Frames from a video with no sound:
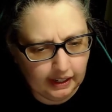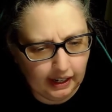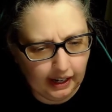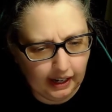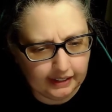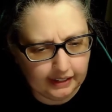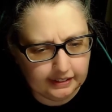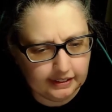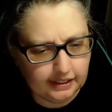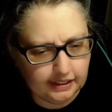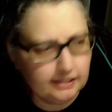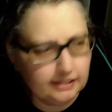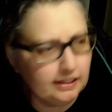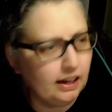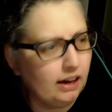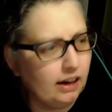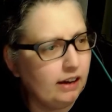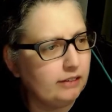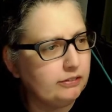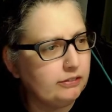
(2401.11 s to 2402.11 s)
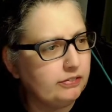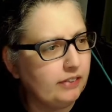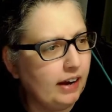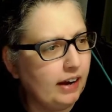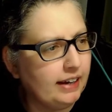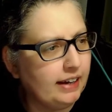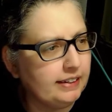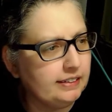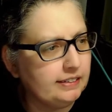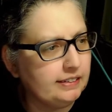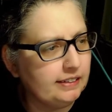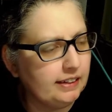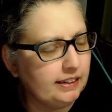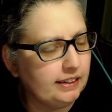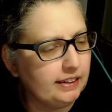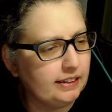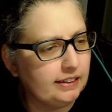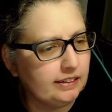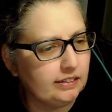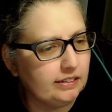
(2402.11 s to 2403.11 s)
I did not find
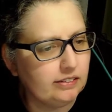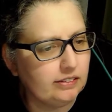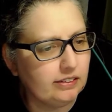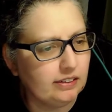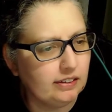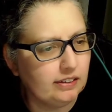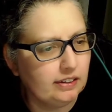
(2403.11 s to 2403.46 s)
it